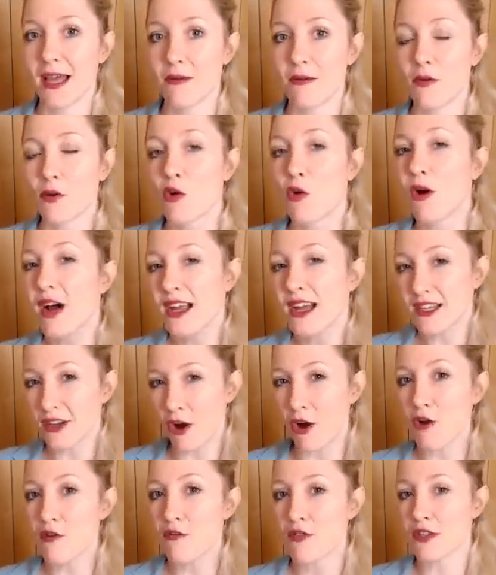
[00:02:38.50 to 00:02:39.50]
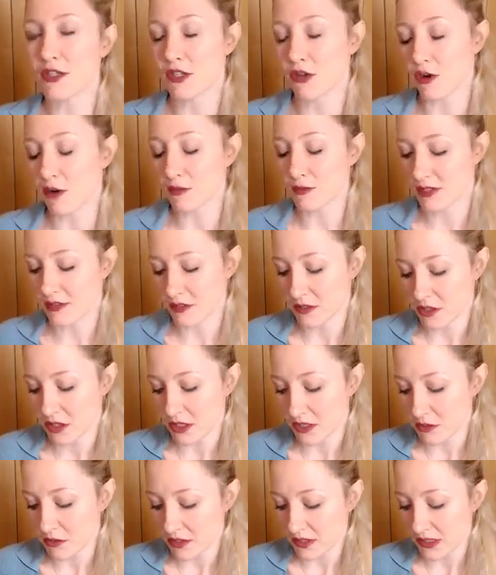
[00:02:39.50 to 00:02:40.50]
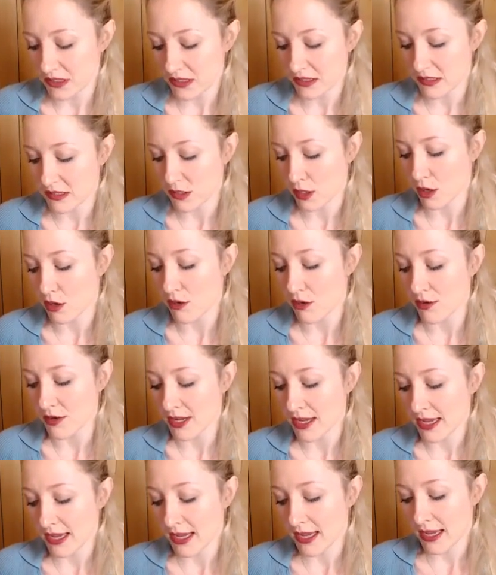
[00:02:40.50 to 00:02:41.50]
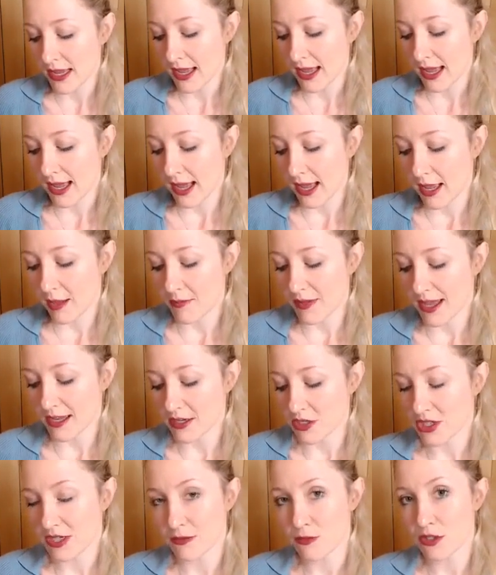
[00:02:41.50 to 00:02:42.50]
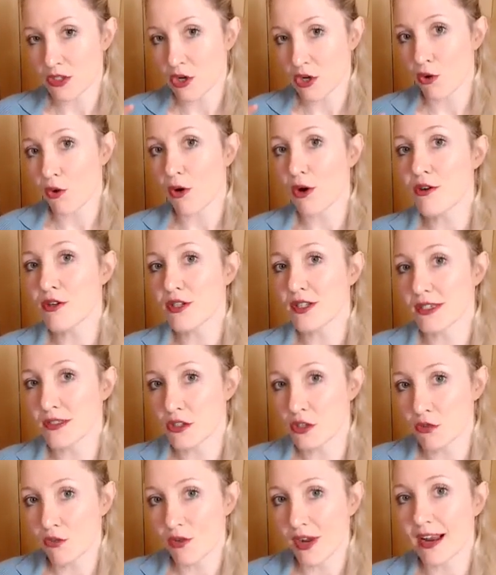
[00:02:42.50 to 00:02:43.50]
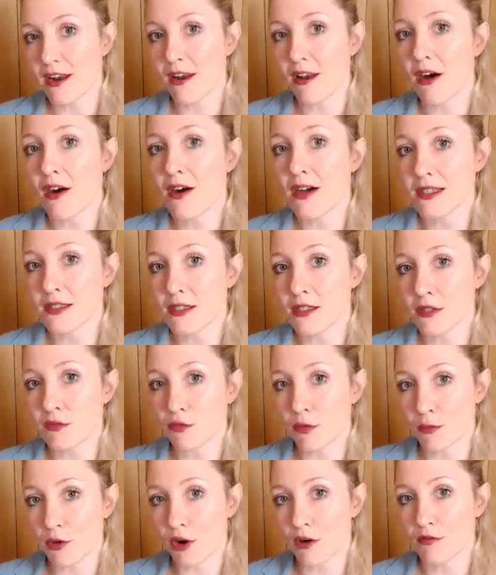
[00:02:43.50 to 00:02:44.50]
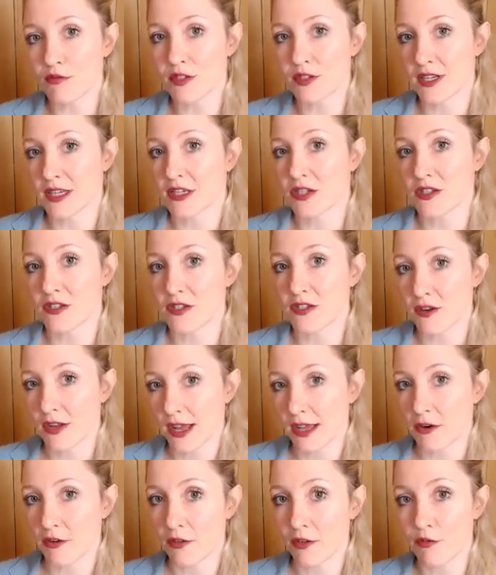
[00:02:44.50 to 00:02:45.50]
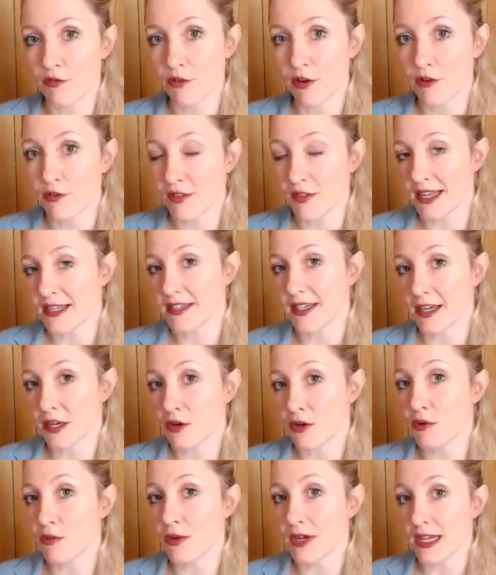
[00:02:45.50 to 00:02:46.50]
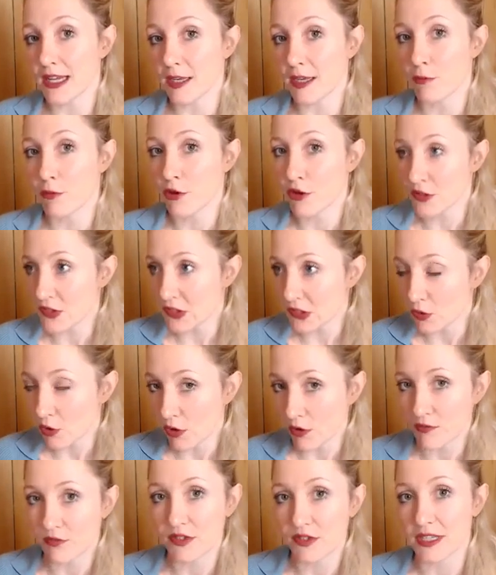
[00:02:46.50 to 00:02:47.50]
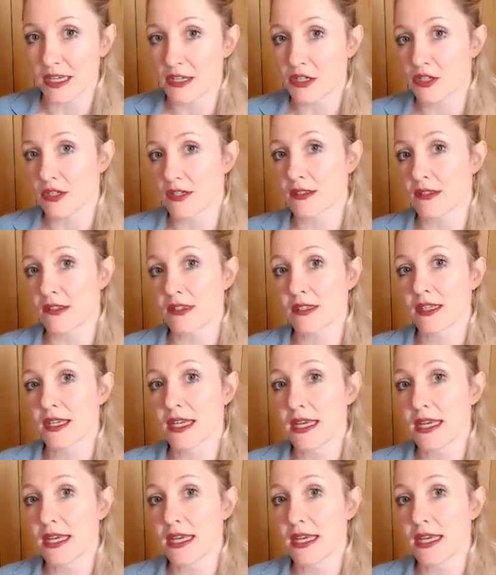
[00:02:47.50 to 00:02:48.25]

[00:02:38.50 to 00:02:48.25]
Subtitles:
quite over the top disingenuous tone. And she was quoting direct lines from conversations I'd had on the phone that day or week, personal conversations,